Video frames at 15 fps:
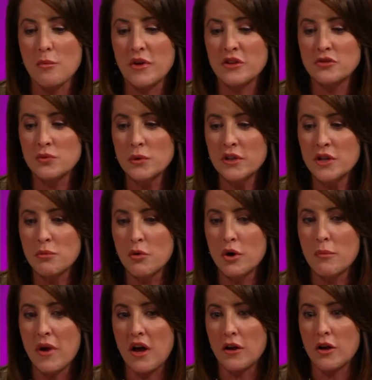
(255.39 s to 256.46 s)
It's really more
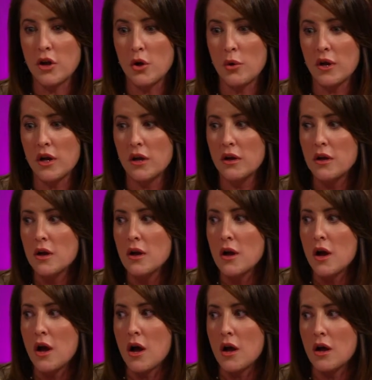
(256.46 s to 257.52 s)
about knowing
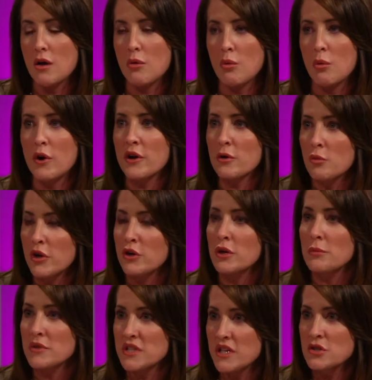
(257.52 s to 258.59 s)
what your
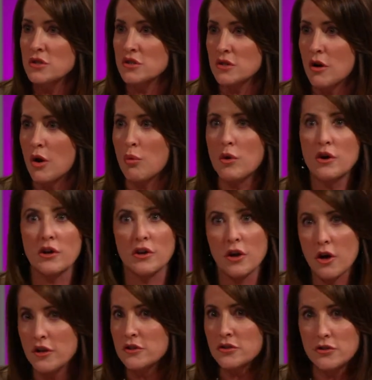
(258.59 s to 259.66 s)
limitations are. We're a
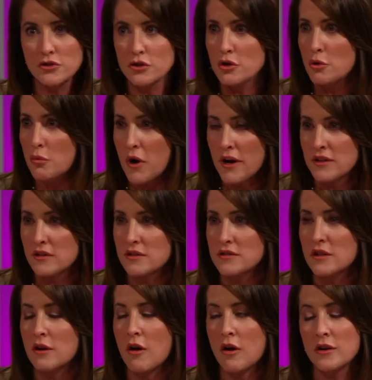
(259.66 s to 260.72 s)
non-surgical practice,
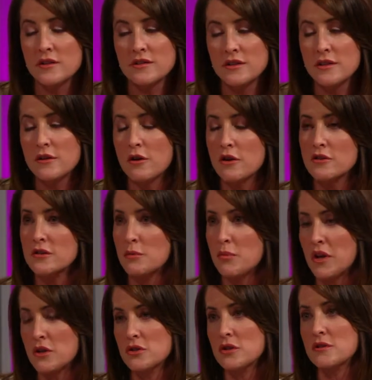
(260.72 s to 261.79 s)
and honestly, there are some
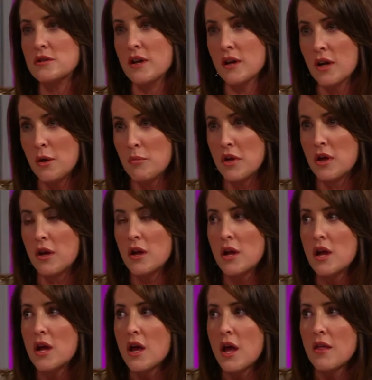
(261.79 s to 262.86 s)
patients that come in
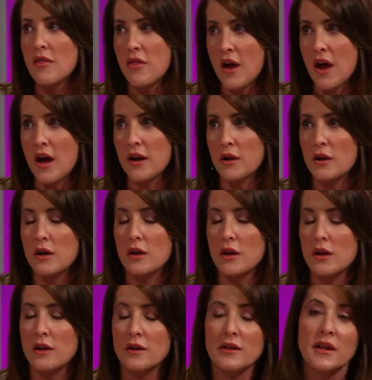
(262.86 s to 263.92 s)
that
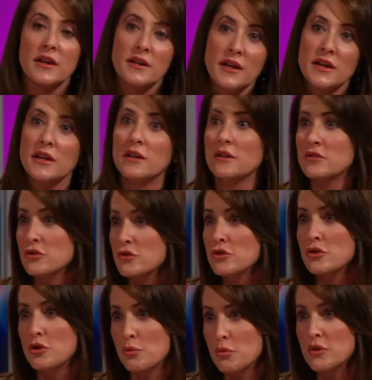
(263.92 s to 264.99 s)
they need a
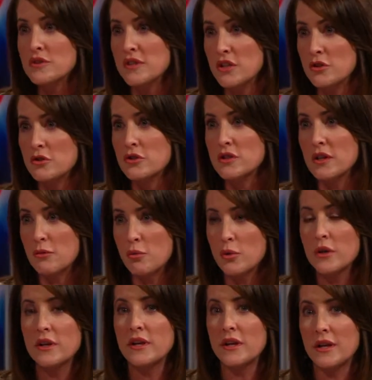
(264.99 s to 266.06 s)
surgical procedure to
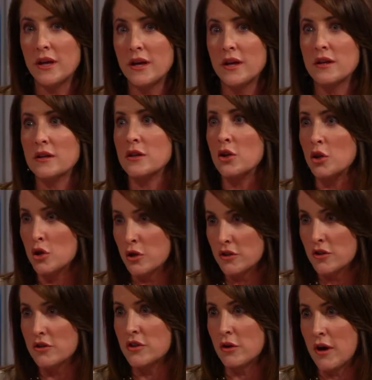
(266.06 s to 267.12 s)
really get the look
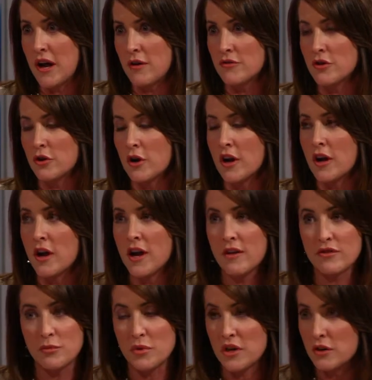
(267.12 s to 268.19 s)
that they're after, and I
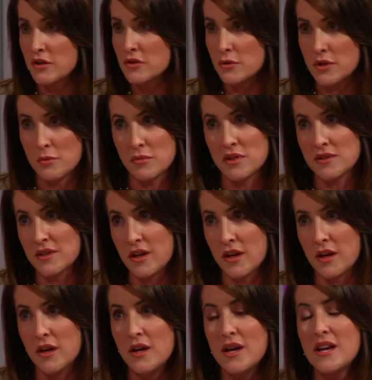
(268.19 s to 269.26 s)
have to be honest with them and
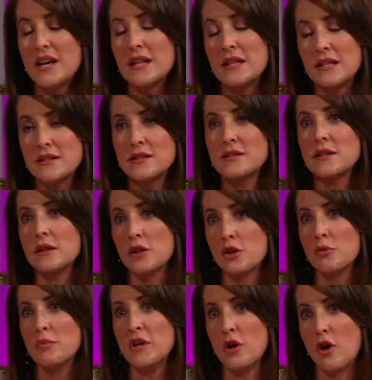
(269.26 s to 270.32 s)
say, this is a
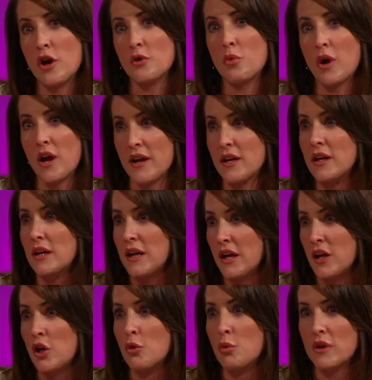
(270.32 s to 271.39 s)
little beyond what I can
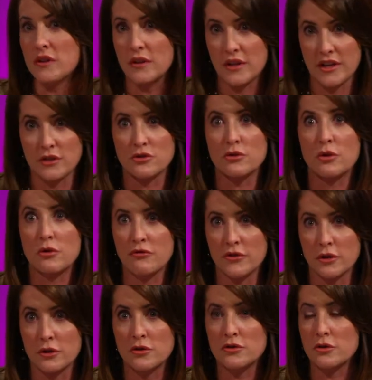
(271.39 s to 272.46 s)
get you with a laser or
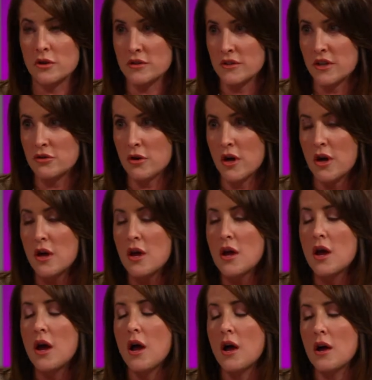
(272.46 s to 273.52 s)
fillers or etc.
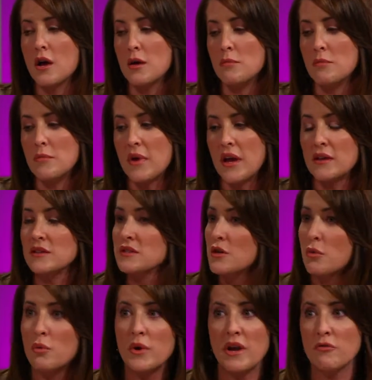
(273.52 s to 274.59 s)
And
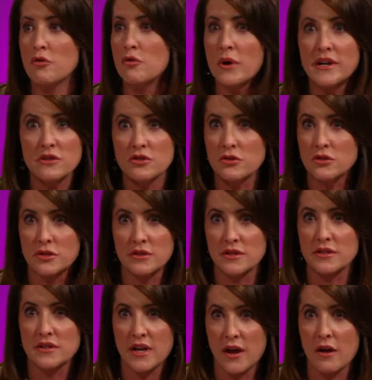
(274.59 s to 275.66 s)
so we have great surgeons
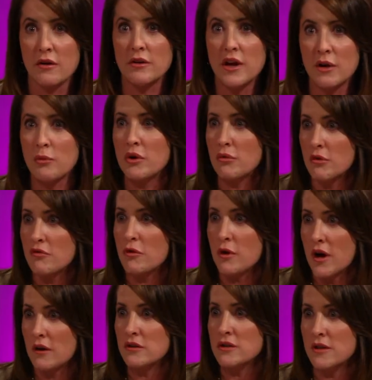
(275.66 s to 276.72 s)
in town, and we
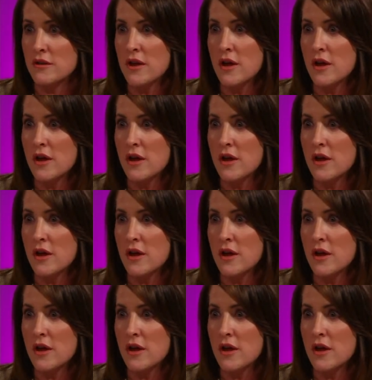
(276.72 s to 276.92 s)
refer out to